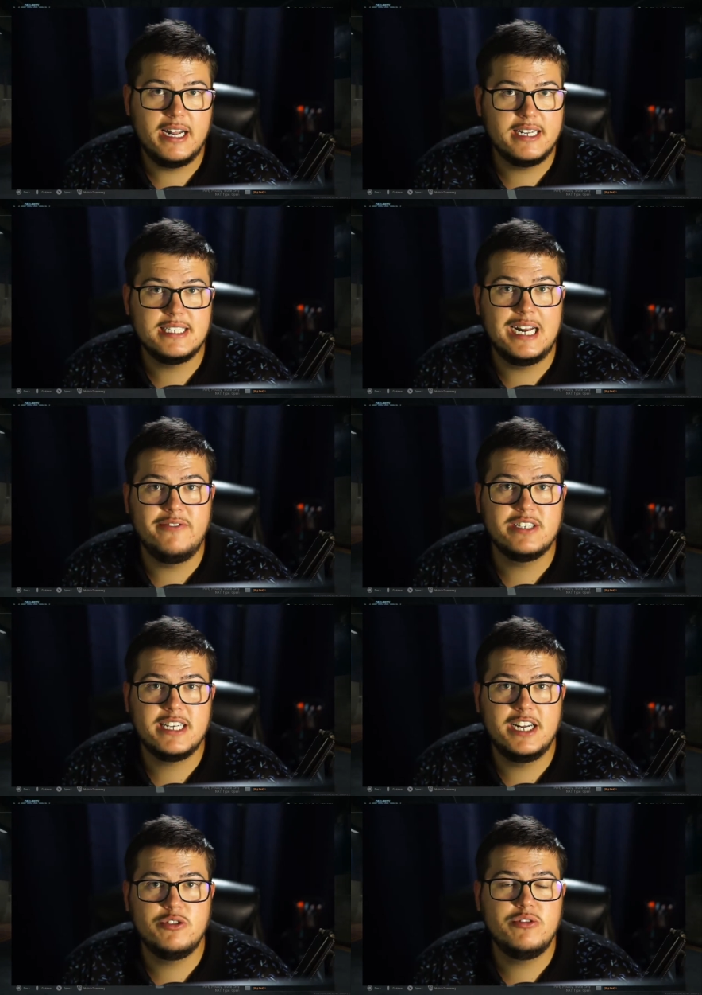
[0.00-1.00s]
it's not even
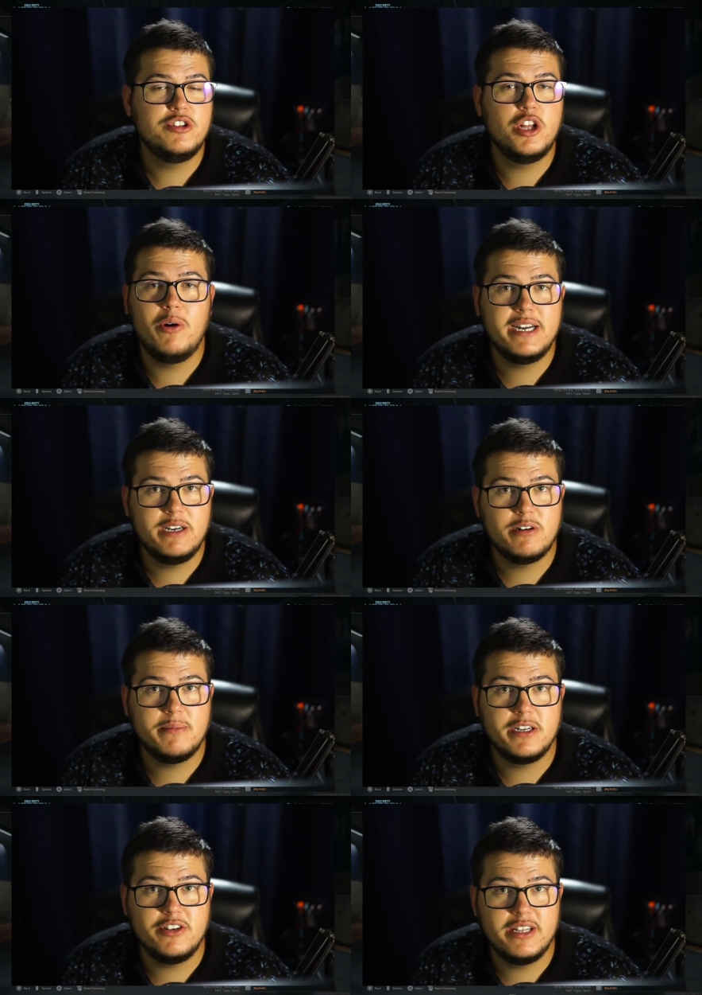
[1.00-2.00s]
scheduled, no idea when
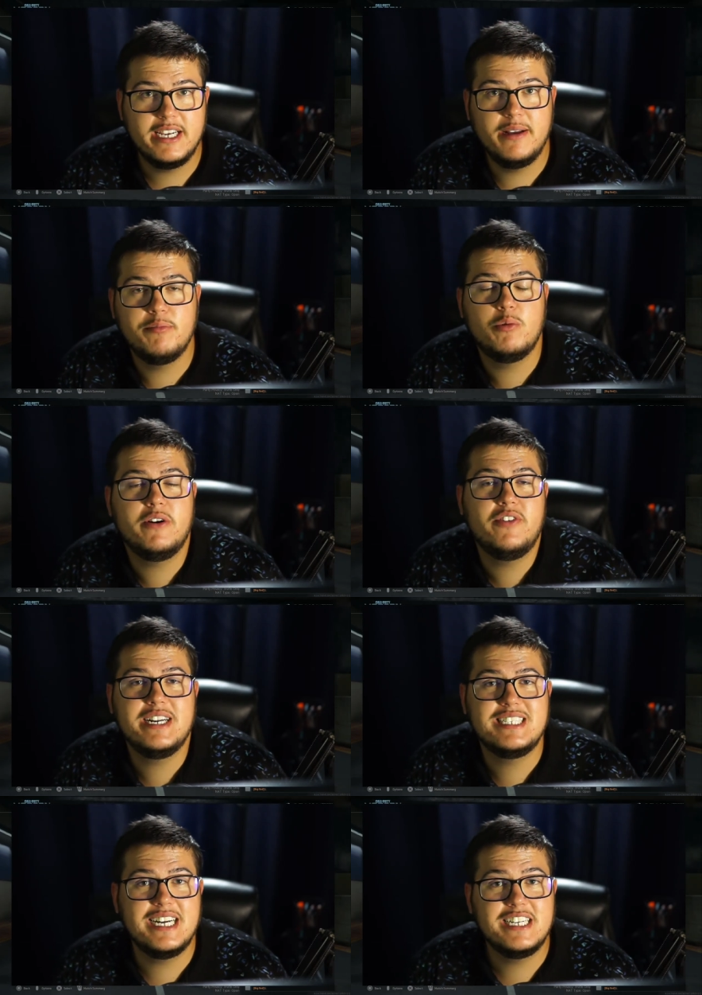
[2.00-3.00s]
I'm gonna do that yet, but whenever I
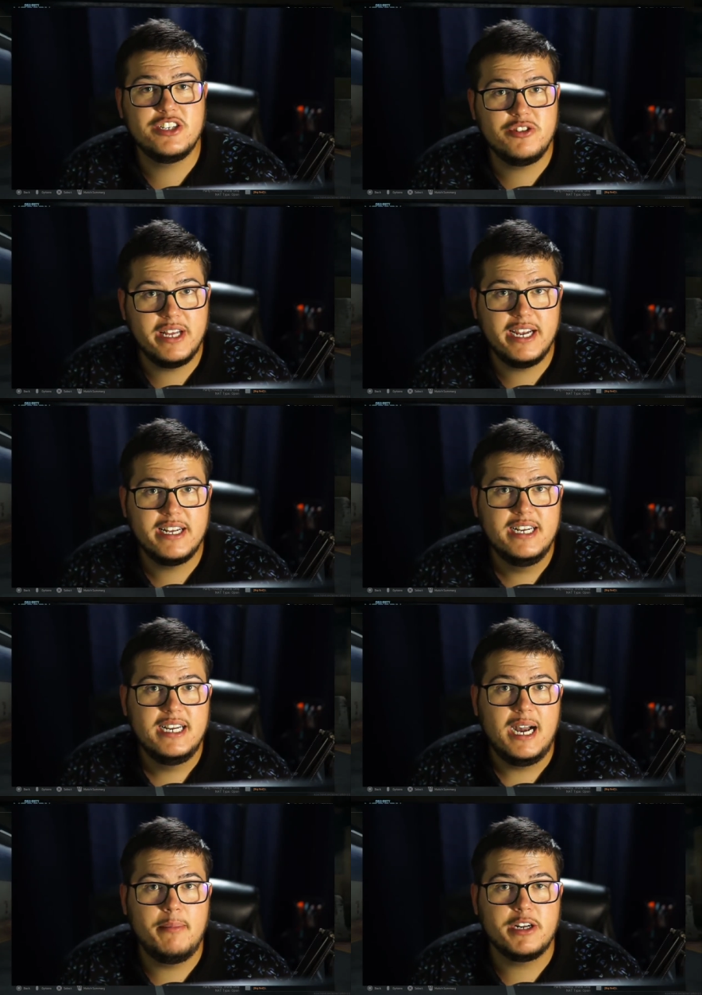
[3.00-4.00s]
decide to do that,
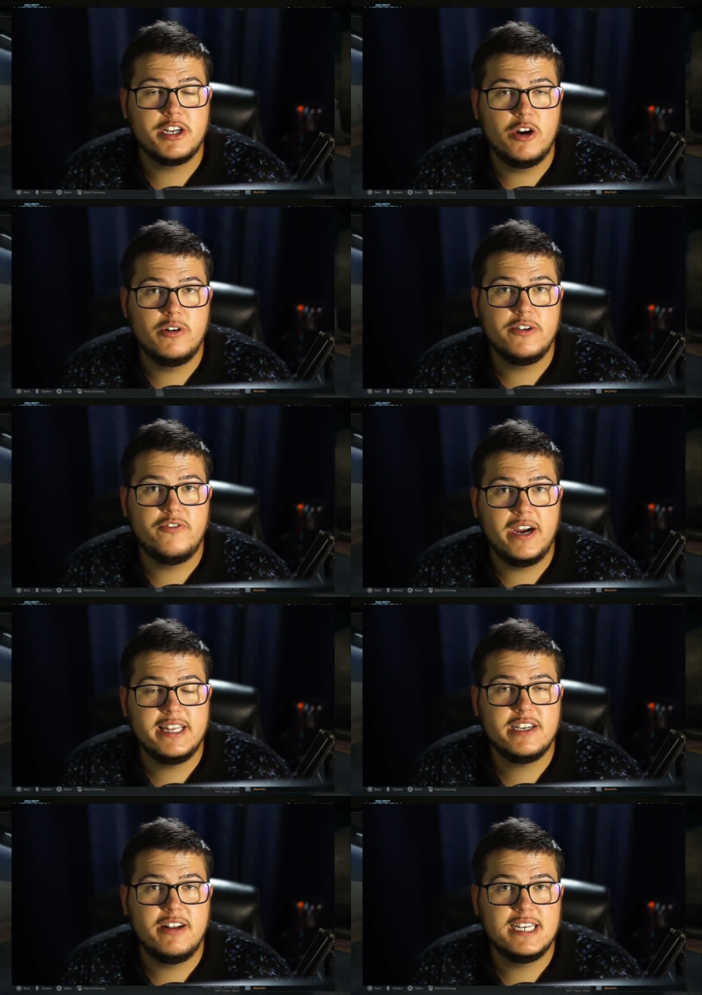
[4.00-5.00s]
I'm gonna go and
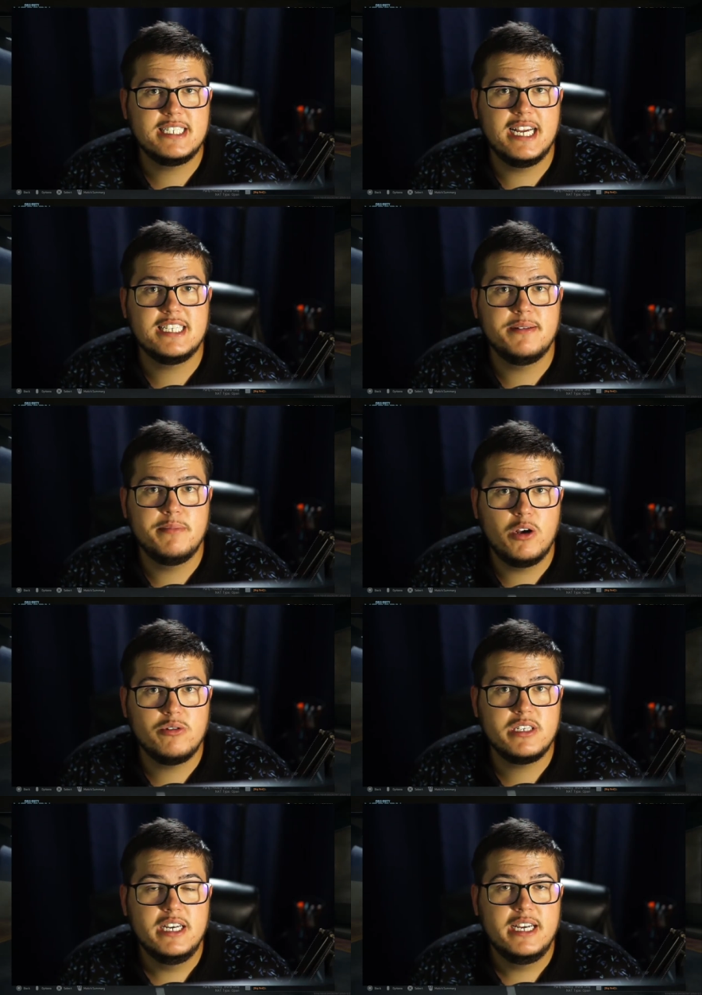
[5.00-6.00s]
find the class that has the
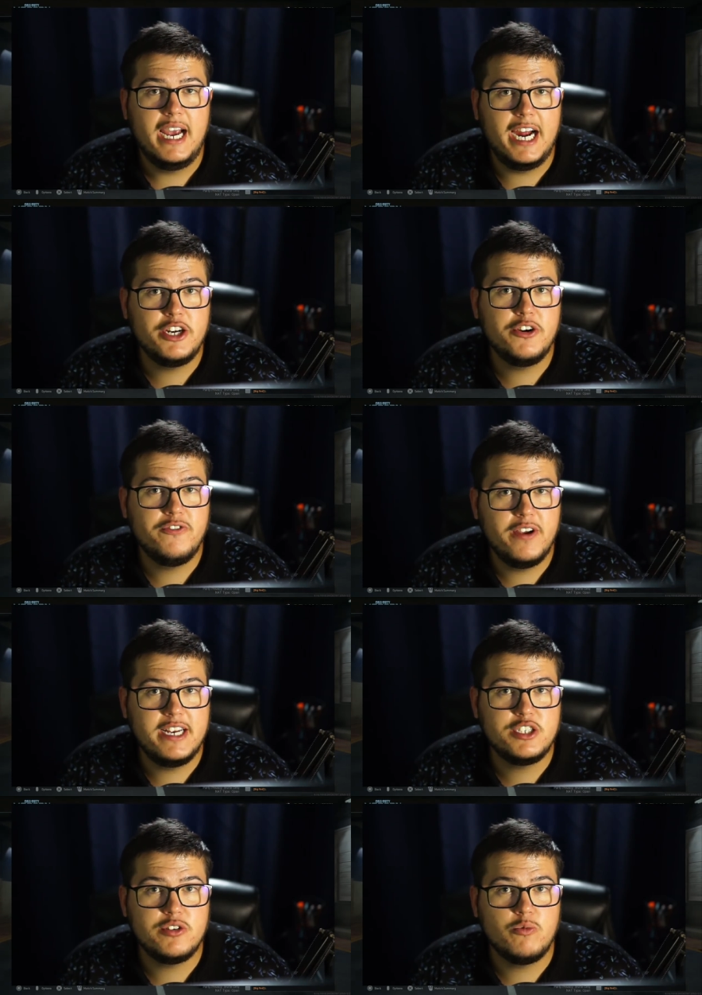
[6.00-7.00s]
most Edgar
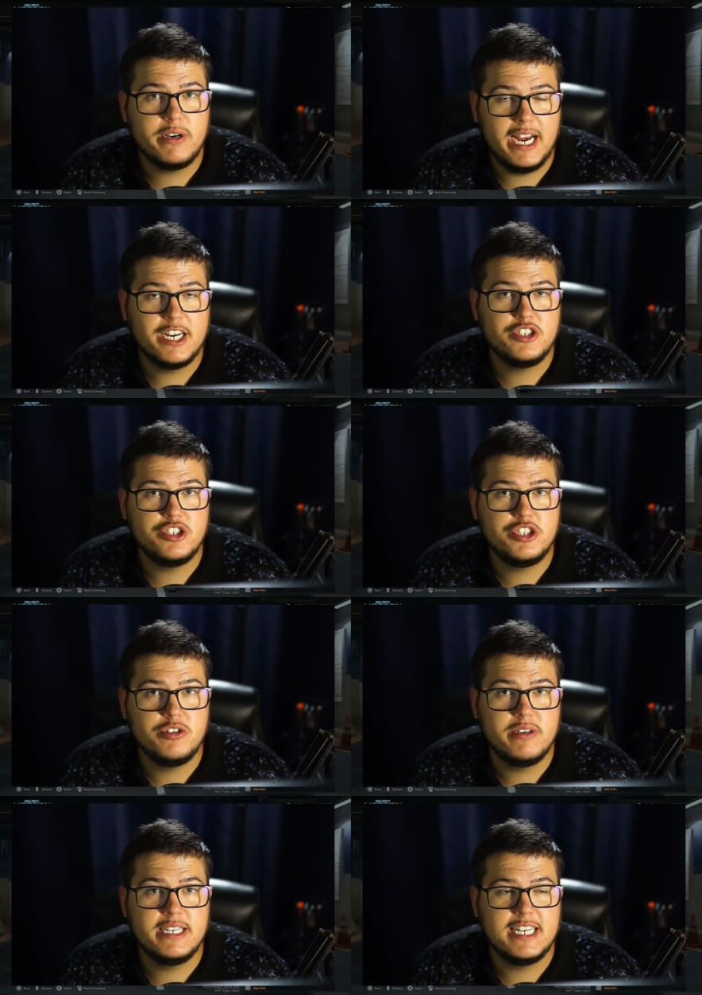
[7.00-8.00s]
face reactions
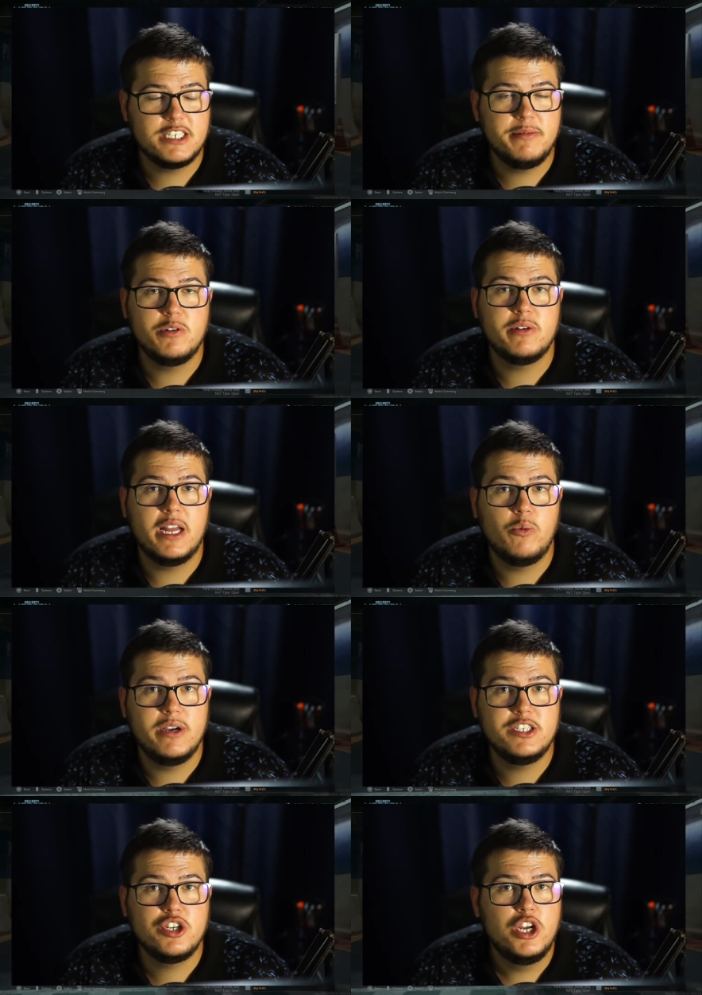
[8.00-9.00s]
to it, and that's gonna be the one that
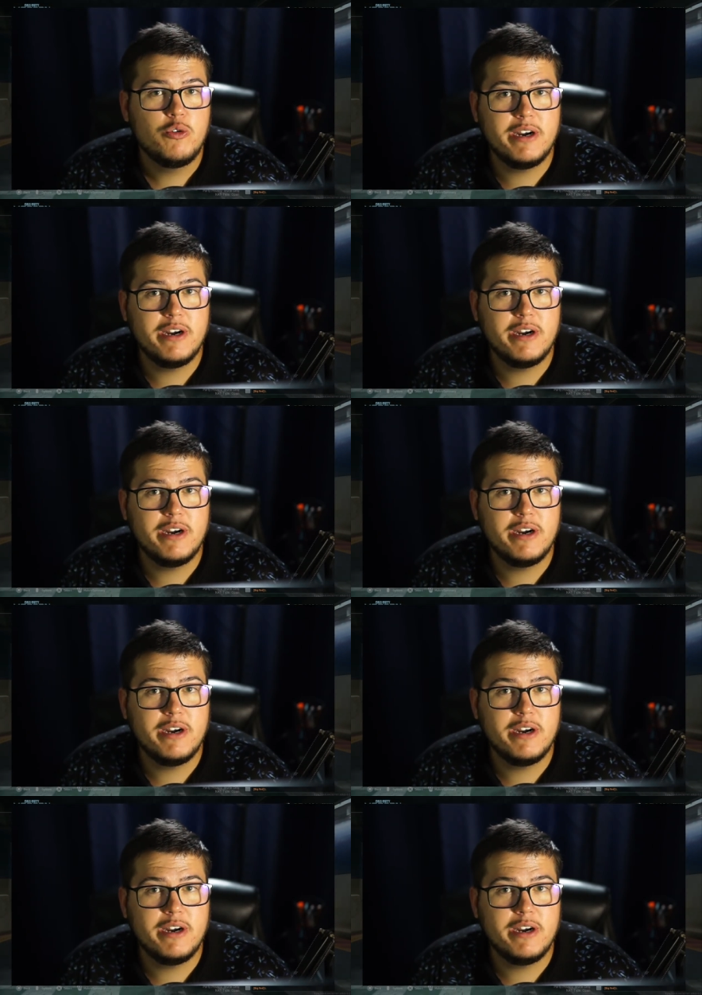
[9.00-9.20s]
wins.